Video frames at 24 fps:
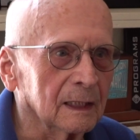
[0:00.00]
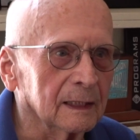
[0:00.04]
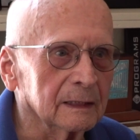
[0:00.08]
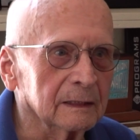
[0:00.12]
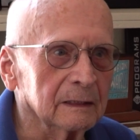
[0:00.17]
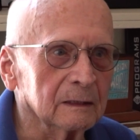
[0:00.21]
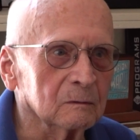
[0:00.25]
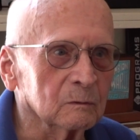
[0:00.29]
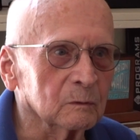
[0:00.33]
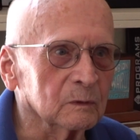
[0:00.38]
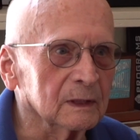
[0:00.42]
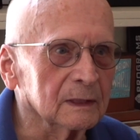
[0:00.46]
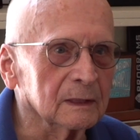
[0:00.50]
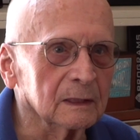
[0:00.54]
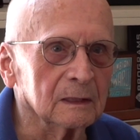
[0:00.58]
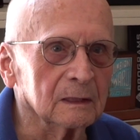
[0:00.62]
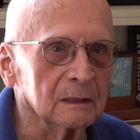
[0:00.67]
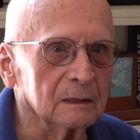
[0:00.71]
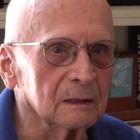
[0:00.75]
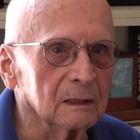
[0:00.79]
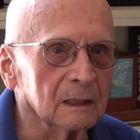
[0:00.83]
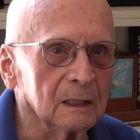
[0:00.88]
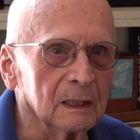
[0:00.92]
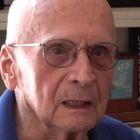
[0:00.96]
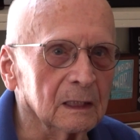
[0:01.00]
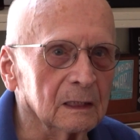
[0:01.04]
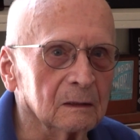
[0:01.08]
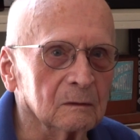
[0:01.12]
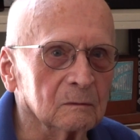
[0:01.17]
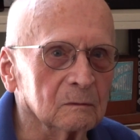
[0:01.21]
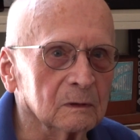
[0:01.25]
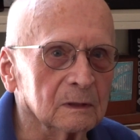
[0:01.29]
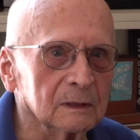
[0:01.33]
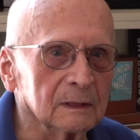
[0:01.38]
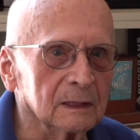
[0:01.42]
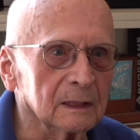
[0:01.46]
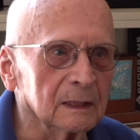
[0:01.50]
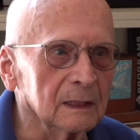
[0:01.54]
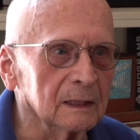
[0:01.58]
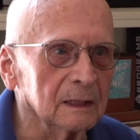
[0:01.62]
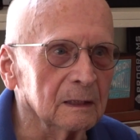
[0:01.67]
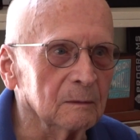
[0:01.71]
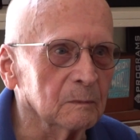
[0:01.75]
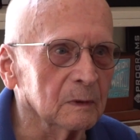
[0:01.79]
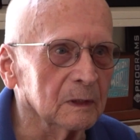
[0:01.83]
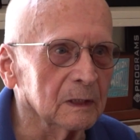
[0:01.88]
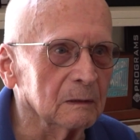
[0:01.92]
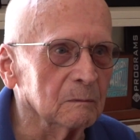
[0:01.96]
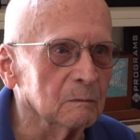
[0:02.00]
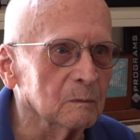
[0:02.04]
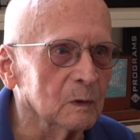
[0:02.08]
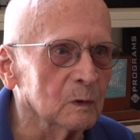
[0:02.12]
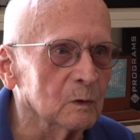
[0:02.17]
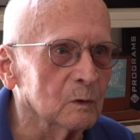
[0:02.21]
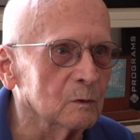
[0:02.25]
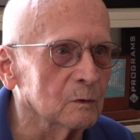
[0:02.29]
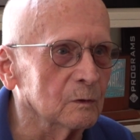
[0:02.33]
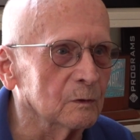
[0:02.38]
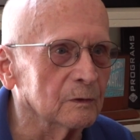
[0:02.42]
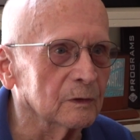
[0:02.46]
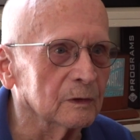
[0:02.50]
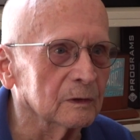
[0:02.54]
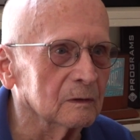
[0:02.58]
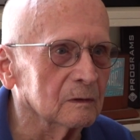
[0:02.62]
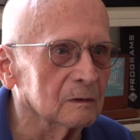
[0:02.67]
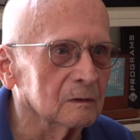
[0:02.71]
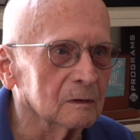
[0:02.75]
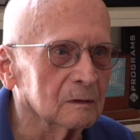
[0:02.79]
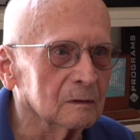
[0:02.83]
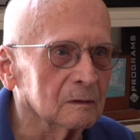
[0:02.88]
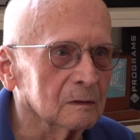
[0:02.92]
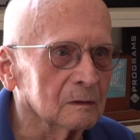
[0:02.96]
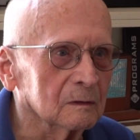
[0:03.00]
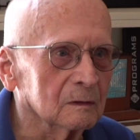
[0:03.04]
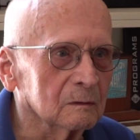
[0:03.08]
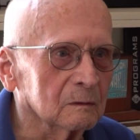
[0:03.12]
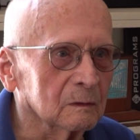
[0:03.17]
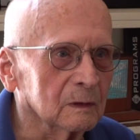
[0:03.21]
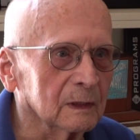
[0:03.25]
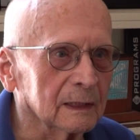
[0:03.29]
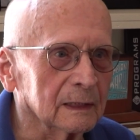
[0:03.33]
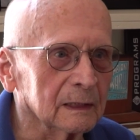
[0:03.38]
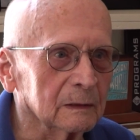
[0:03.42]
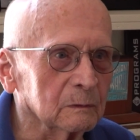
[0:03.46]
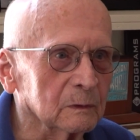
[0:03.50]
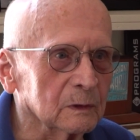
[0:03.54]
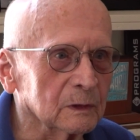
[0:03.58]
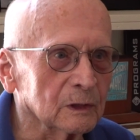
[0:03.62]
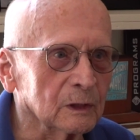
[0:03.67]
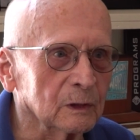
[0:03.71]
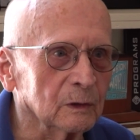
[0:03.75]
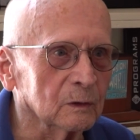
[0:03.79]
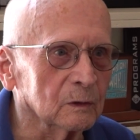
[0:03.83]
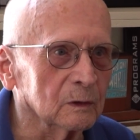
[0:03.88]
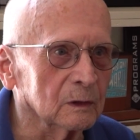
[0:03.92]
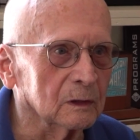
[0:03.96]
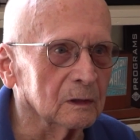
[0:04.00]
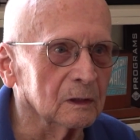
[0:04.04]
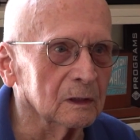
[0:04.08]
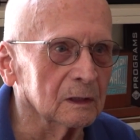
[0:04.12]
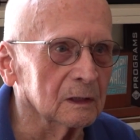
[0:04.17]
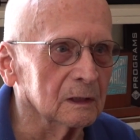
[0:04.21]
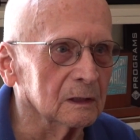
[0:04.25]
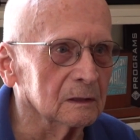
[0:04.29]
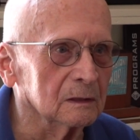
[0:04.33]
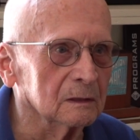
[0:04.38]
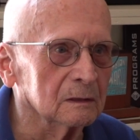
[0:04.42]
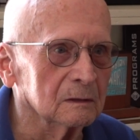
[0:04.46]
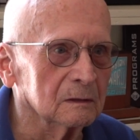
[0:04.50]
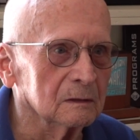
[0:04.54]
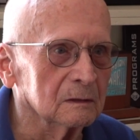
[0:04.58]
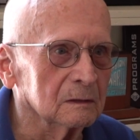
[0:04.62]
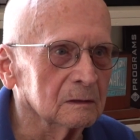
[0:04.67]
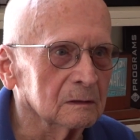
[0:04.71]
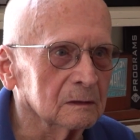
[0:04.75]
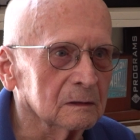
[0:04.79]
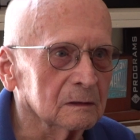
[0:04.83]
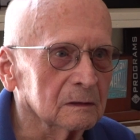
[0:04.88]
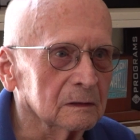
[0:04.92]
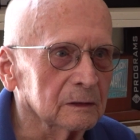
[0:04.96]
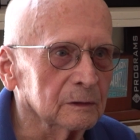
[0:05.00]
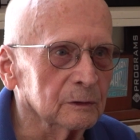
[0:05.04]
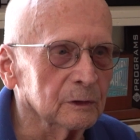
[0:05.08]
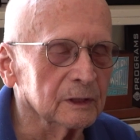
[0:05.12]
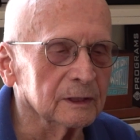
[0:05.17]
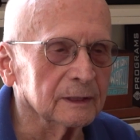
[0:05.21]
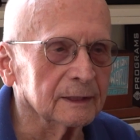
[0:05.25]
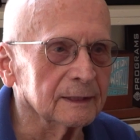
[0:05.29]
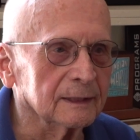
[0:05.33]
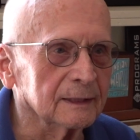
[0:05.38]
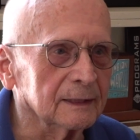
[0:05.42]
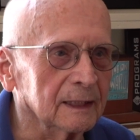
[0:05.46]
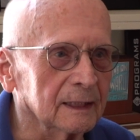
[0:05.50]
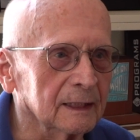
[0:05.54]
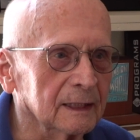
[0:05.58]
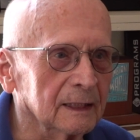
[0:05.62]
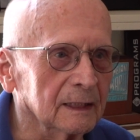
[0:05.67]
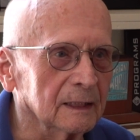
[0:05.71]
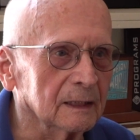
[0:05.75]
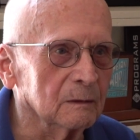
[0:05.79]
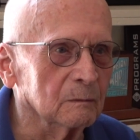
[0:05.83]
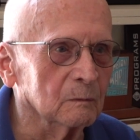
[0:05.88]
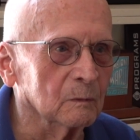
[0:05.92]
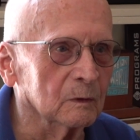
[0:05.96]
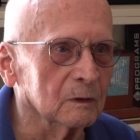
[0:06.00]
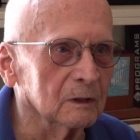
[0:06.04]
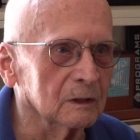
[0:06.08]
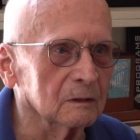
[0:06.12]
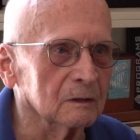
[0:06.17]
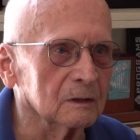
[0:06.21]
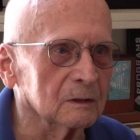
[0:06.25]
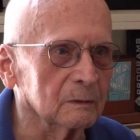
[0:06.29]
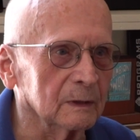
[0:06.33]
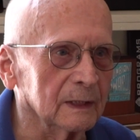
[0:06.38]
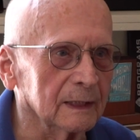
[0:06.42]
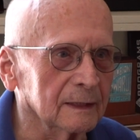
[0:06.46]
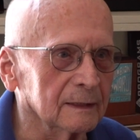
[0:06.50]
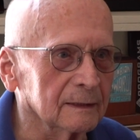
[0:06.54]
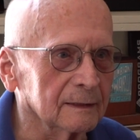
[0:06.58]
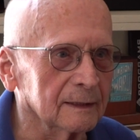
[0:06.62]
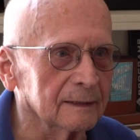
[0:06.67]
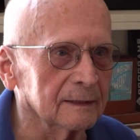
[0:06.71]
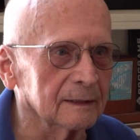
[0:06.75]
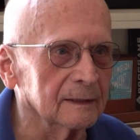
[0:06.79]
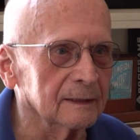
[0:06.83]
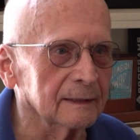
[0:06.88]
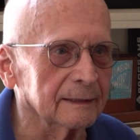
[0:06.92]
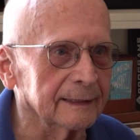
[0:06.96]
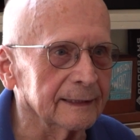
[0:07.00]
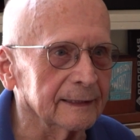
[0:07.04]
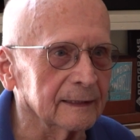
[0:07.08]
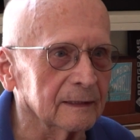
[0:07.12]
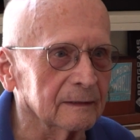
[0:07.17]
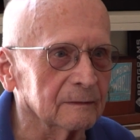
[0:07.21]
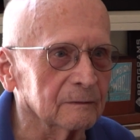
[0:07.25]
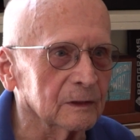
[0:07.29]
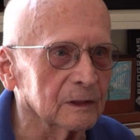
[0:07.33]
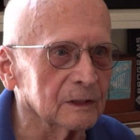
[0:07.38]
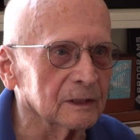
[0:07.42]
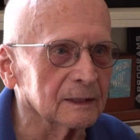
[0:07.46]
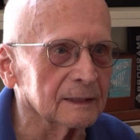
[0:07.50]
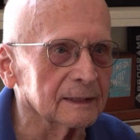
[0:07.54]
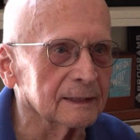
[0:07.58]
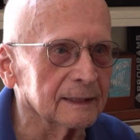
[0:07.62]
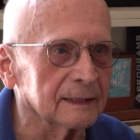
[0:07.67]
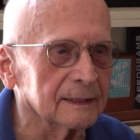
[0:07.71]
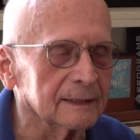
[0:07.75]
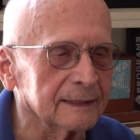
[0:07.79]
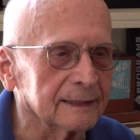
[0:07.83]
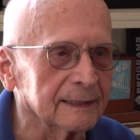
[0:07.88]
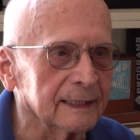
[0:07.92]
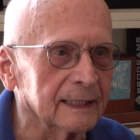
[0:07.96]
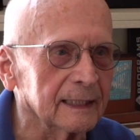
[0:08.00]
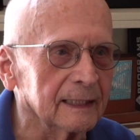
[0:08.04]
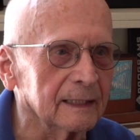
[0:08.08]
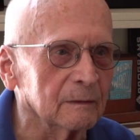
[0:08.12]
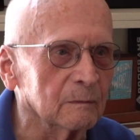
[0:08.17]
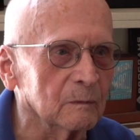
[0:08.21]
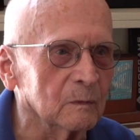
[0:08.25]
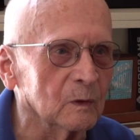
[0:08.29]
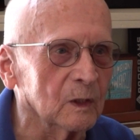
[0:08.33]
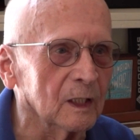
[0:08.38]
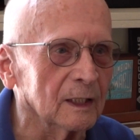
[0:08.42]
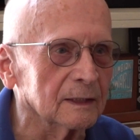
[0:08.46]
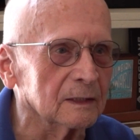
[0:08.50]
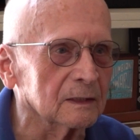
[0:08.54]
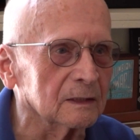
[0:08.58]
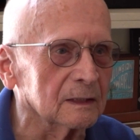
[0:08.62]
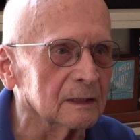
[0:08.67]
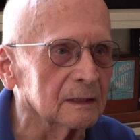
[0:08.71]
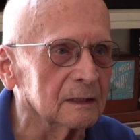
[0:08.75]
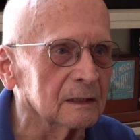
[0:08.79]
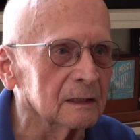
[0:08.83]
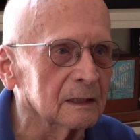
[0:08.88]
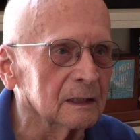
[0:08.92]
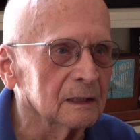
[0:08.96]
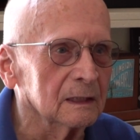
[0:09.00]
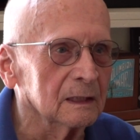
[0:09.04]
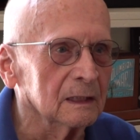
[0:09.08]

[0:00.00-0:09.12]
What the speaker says: I don't think anybody moved while it was going on. You just stayed and because we had the little televisions and stayed and watched it.